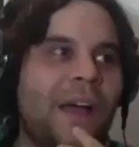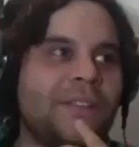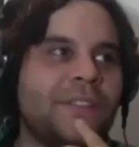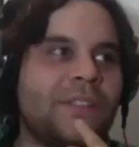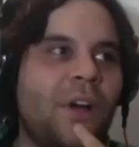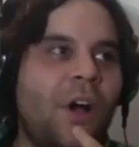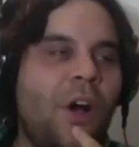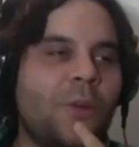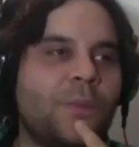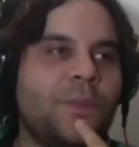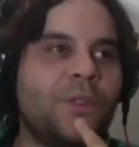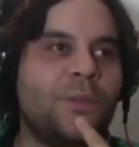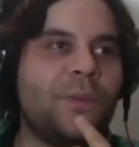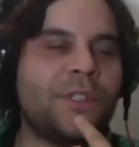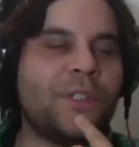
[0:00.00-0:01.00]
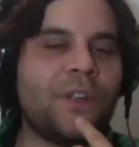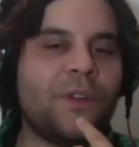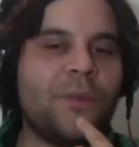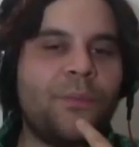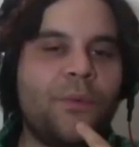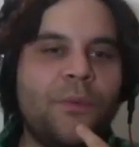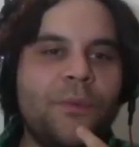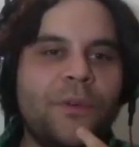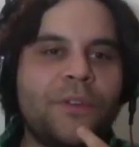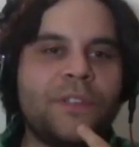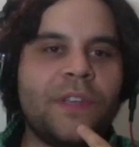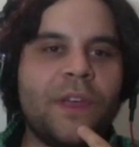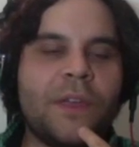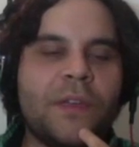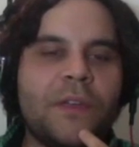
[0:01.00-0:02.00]
not to harp too much on a boomer
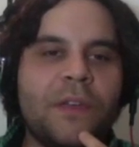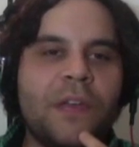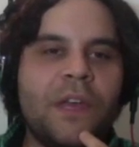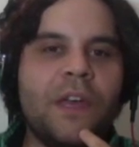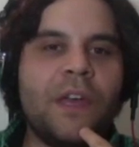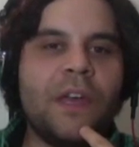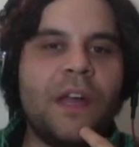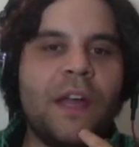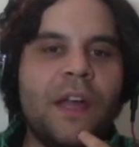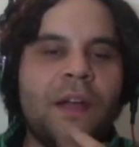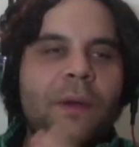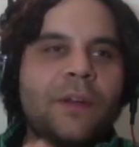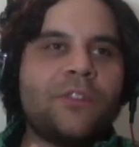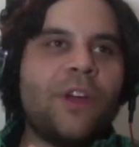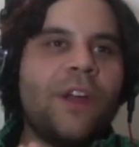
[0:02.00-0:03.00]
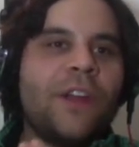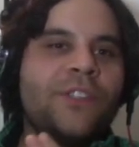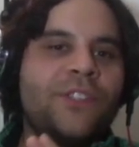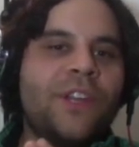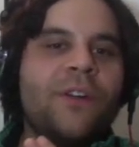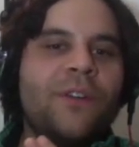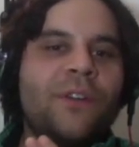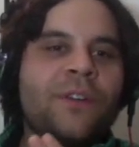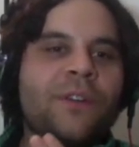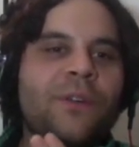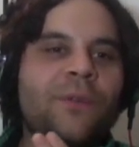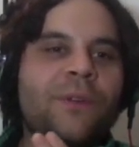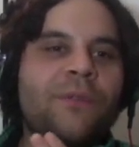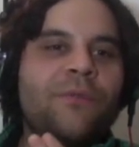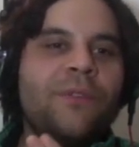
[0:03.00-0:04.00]
take, and I'm not trying to general. You know,
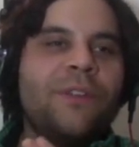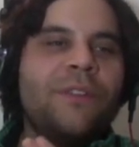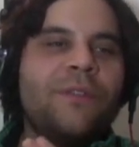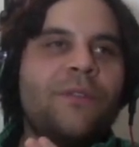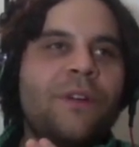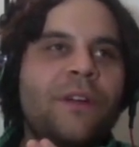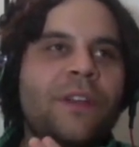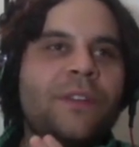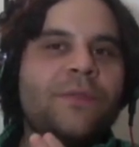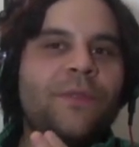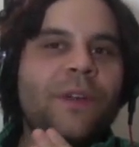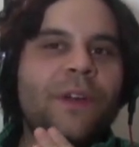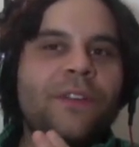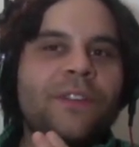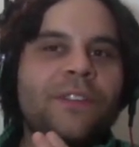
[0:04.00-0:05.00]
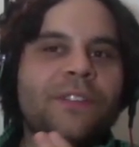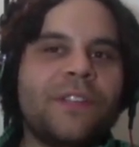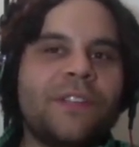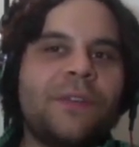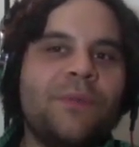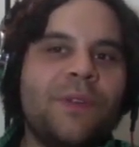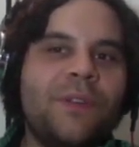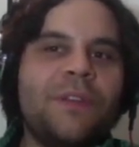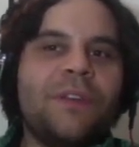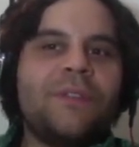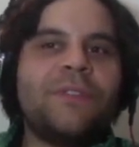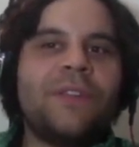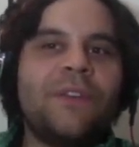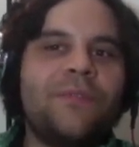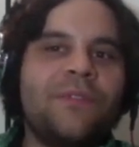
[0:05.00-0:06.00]
we real. It's fair to say we
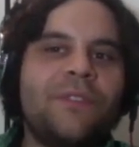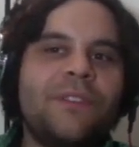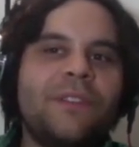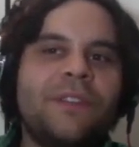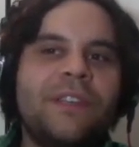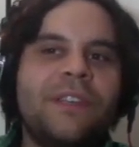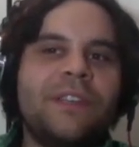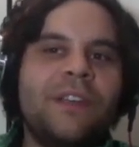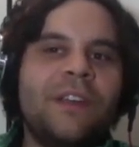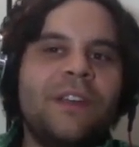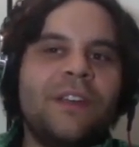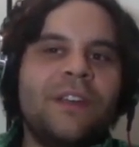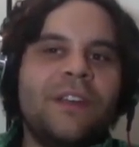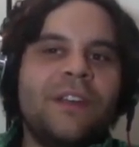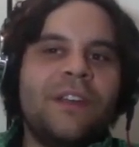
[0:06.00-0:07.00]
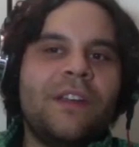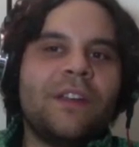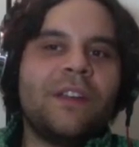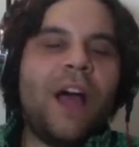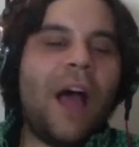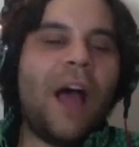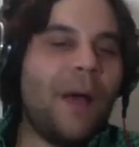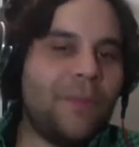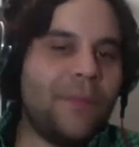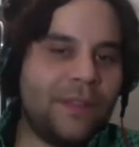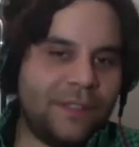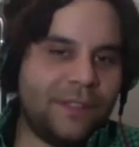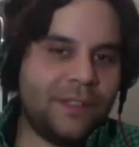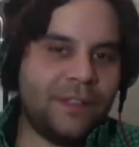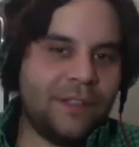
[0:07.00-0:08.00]
have definitely
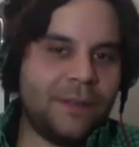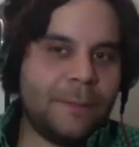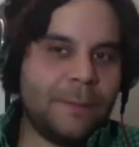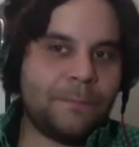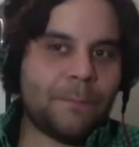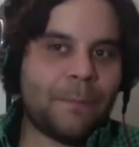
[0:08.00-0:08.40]
commented